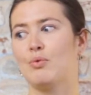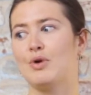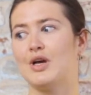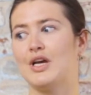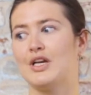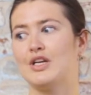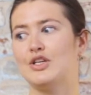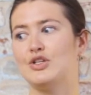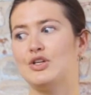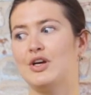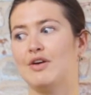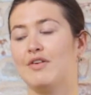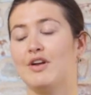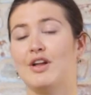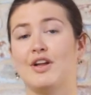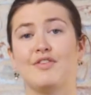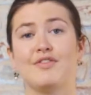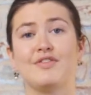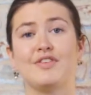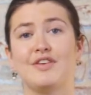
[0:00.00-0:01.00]
When you have
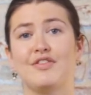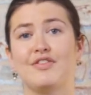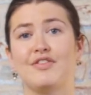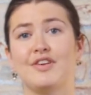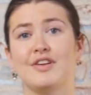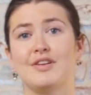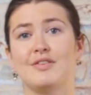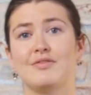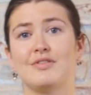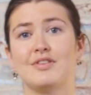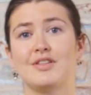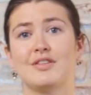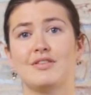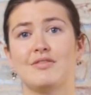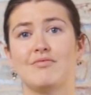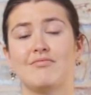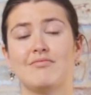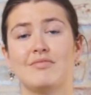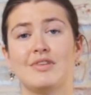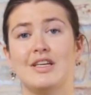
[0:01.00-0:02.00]
a lot of
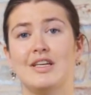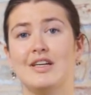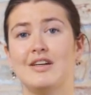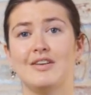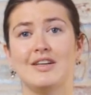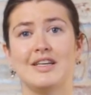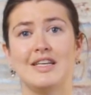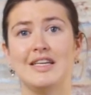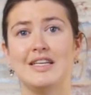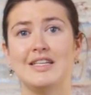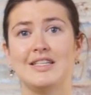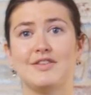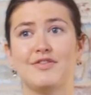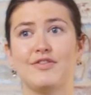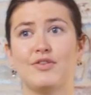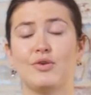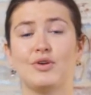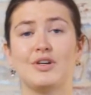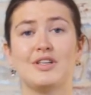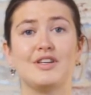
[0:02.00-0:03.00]
different gear needs
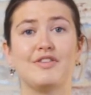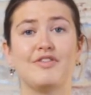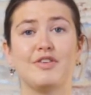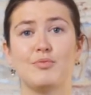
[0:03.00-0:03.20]
for